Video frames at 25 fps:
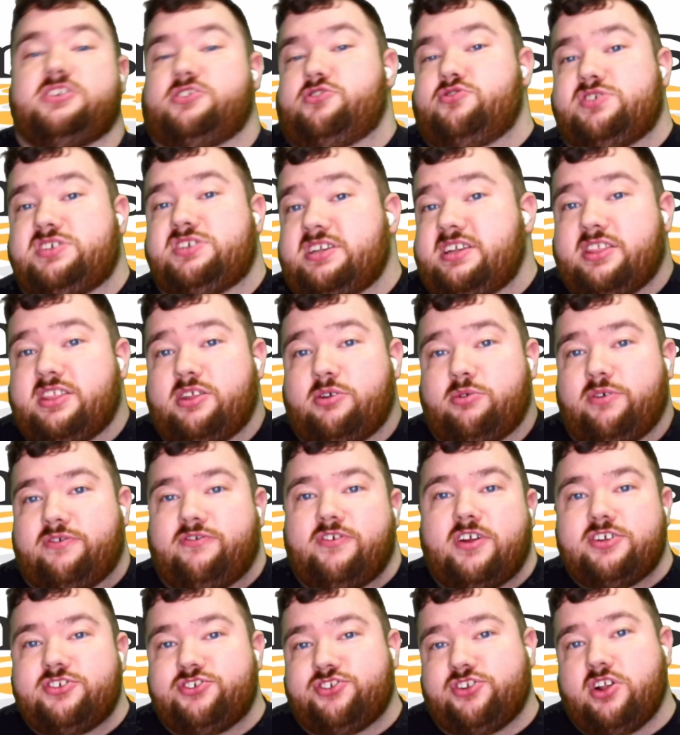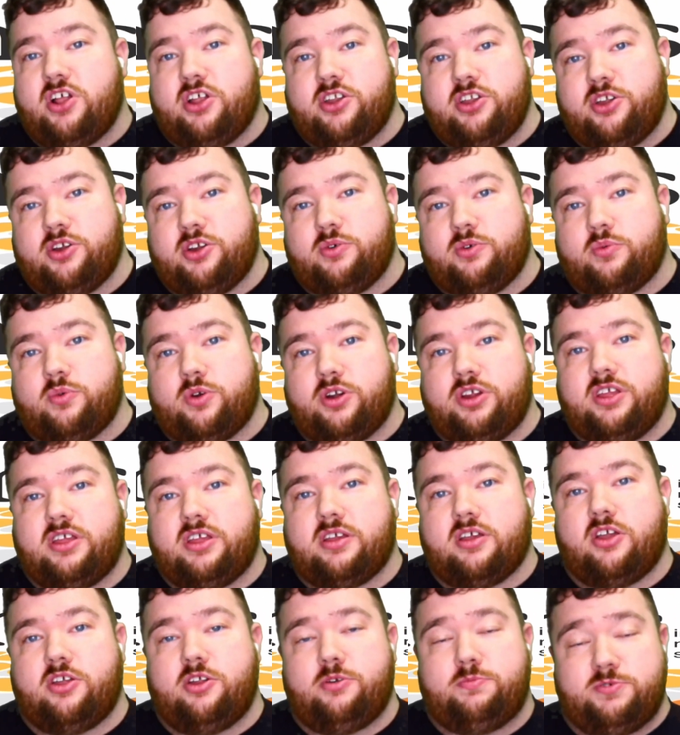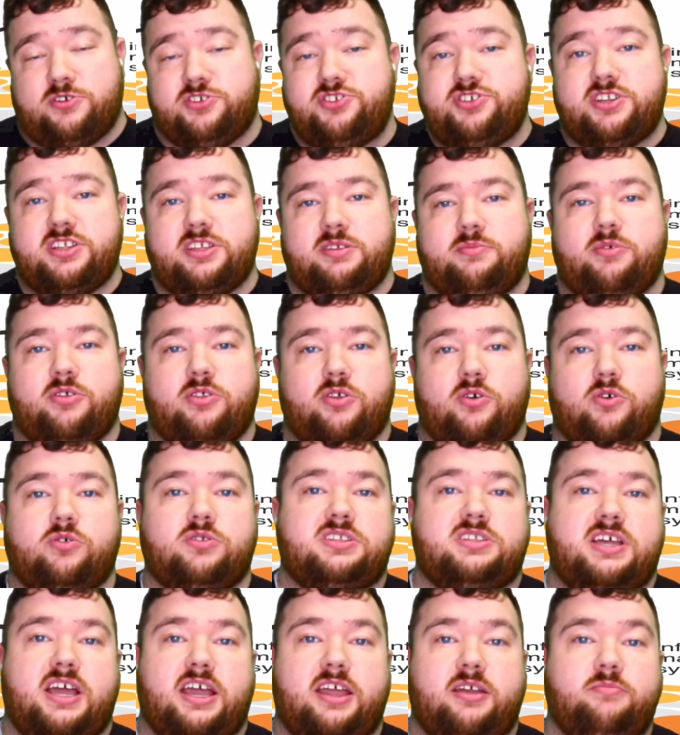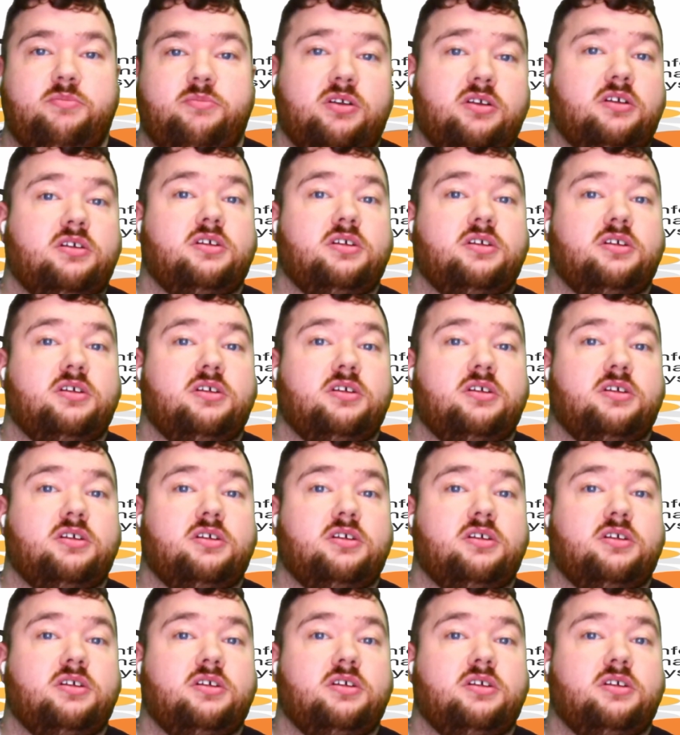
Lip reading: You sitting there refreshing on your work or your personal email the whole time